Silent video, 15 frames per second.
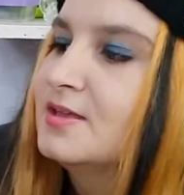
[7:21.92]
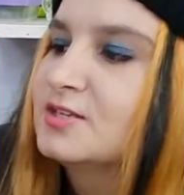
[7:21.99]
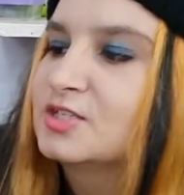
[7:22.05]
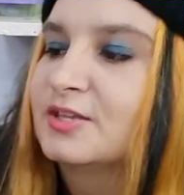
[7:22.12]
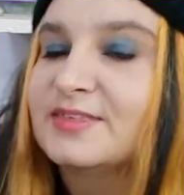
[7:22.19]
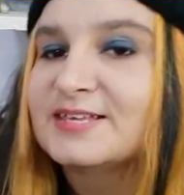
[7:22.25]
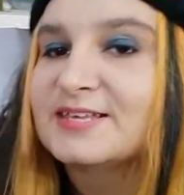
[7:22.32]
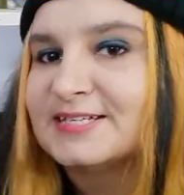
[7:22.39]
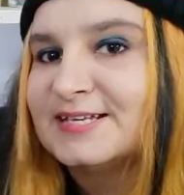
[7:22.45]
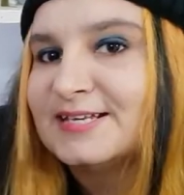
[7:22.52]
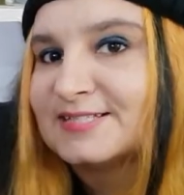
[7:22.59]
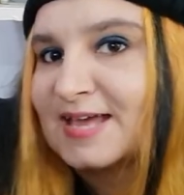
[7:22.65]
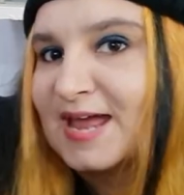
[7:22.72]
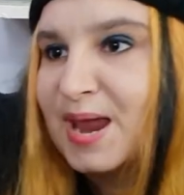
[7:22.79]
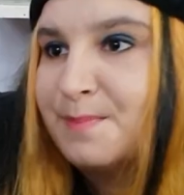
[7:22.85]
So this
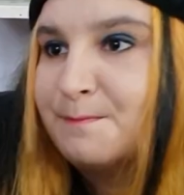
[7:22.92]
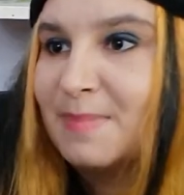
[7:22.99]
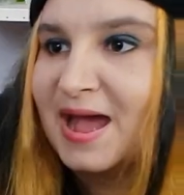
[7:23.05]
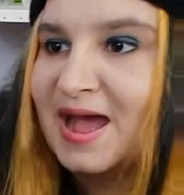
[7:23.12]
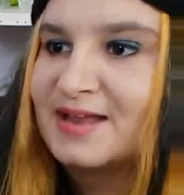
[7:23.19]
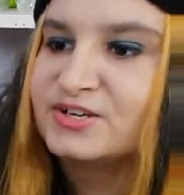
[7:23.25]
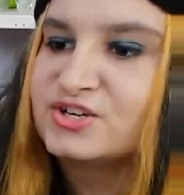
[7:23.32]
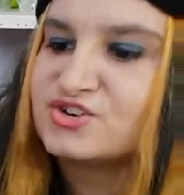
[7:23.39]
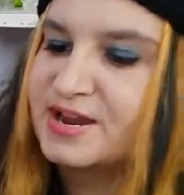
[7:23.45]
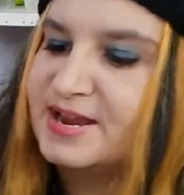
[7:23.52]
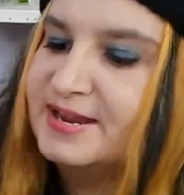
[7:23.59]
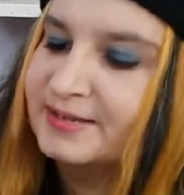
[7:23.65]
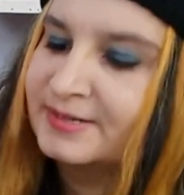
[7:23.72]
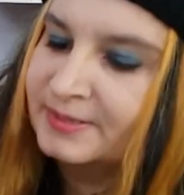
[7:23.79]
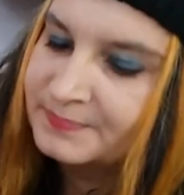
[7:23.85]
is a
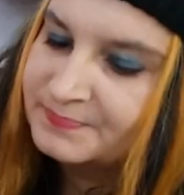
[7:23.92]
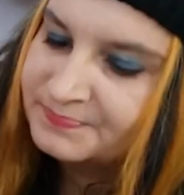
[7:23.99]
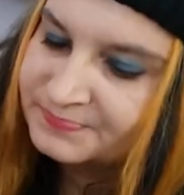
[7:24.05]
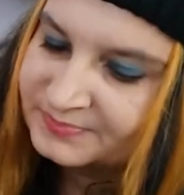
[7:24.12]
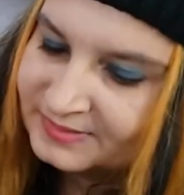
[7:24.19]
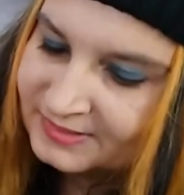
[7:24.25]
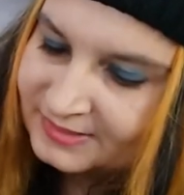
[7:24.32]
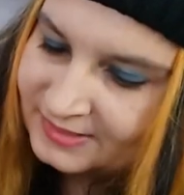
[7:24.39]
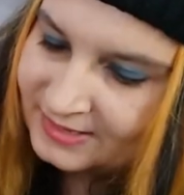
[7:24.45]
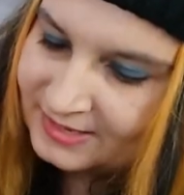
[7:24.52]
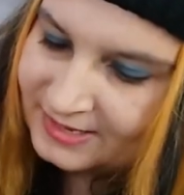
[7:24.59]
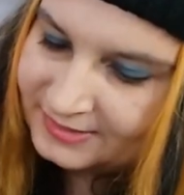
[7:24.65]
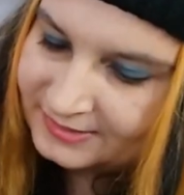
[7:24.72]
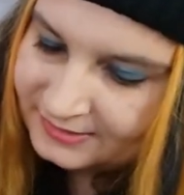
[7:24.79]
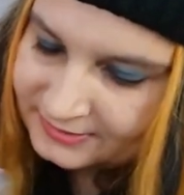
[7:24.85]
mandrake
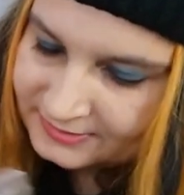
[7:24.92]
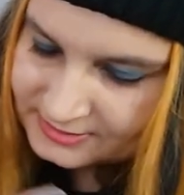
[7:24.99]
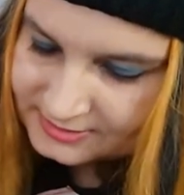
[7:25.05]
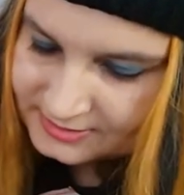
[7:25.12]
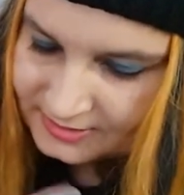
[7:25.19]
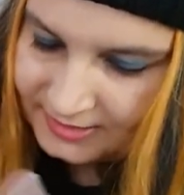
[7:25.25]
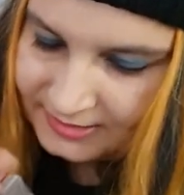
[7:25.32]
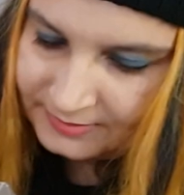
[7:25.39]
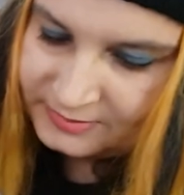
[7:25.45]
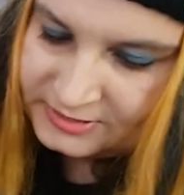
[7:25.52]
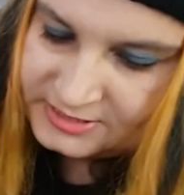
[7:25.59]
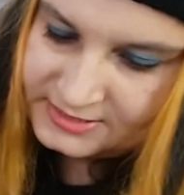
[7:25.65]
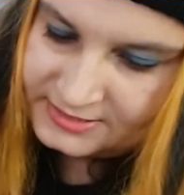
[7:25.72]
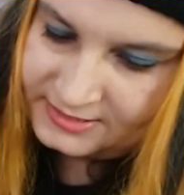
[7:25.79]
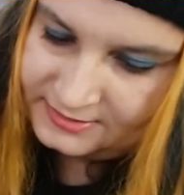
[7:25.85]
and inside, let me
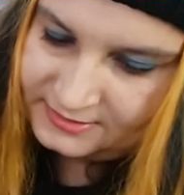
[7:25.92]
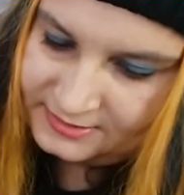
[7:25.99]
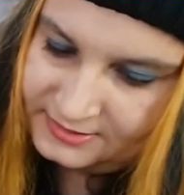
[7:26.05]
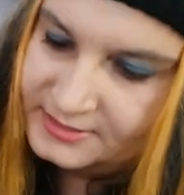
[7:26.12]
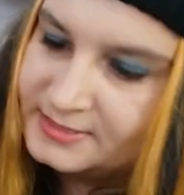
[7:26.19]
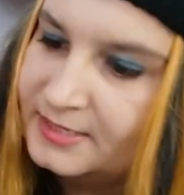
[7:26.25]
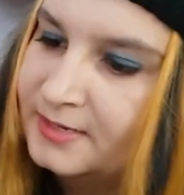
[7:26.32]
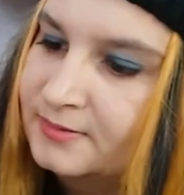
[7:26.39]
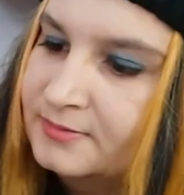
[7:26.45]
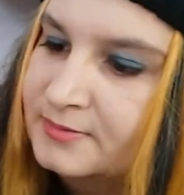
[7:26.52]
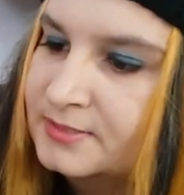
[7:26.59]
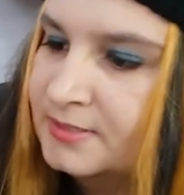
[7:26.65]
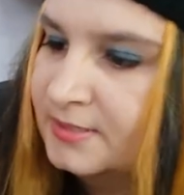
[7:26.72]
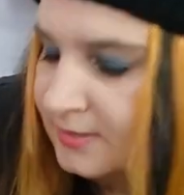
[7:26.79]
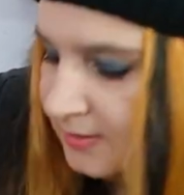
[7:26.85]
just get these
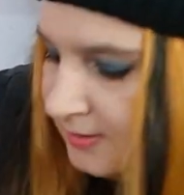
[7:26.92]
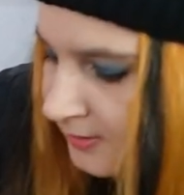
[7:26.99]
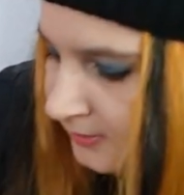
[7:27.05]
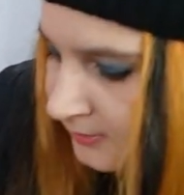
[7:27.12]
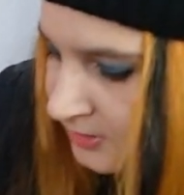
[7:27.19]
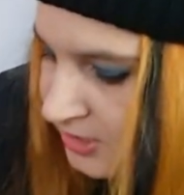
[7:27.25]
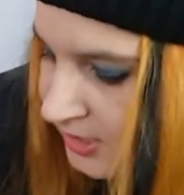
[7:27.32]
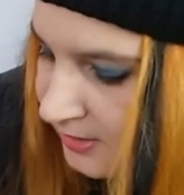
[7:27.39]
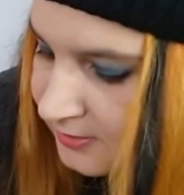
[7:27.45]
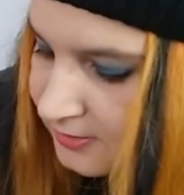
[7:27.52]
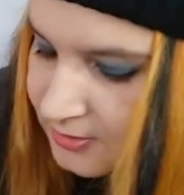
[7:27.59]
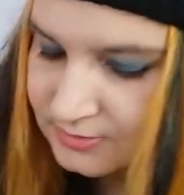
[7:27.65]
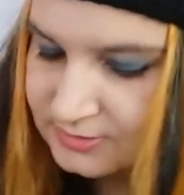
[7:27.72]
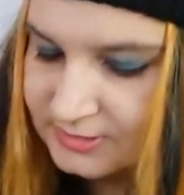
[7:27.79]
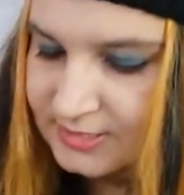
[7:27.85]
out. I'll check
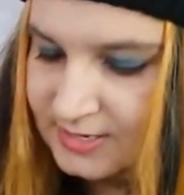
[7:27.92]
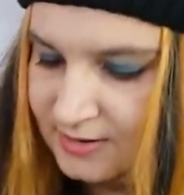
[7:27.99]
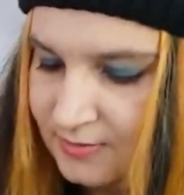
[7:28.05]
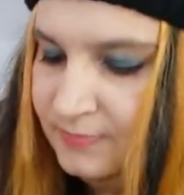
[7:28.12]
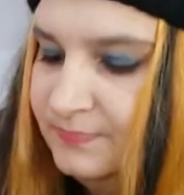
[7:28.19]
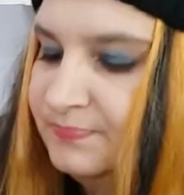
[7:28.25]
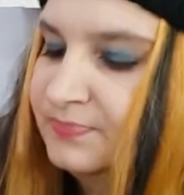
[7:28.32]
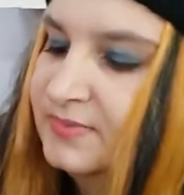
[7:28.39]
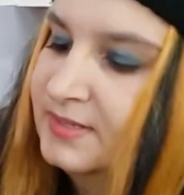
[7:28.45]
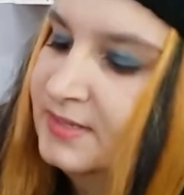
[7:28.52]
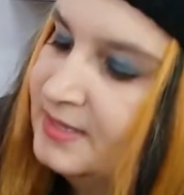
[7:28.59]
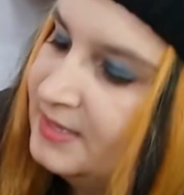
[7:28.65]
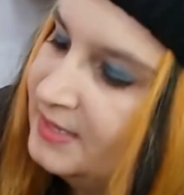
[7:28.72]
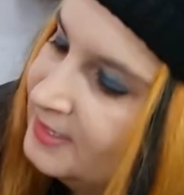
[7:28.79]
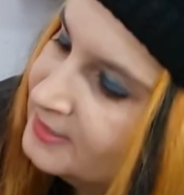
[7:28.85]
those now.
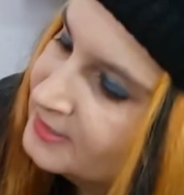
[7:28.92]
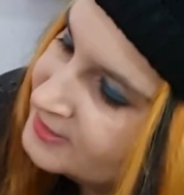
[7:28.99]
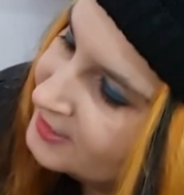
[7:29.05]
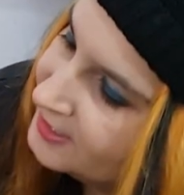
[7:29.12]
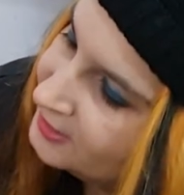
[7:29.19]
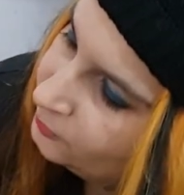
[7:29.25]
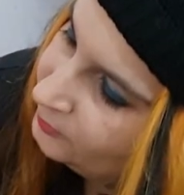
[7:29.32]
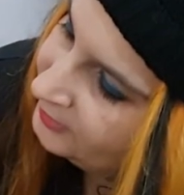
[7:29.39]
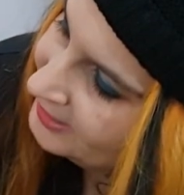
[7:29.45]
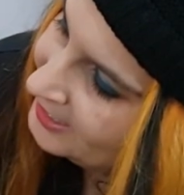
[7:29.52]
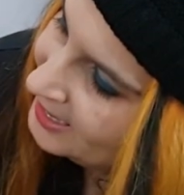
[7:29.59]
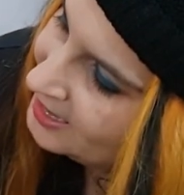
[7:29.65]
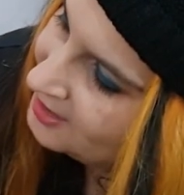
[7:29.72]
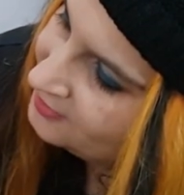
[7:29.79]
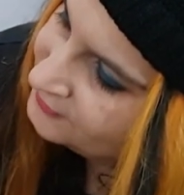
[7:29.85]
Inside we
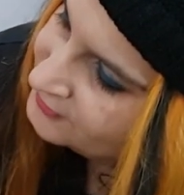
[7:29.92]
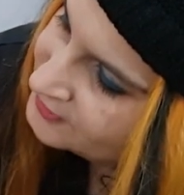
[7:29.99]
have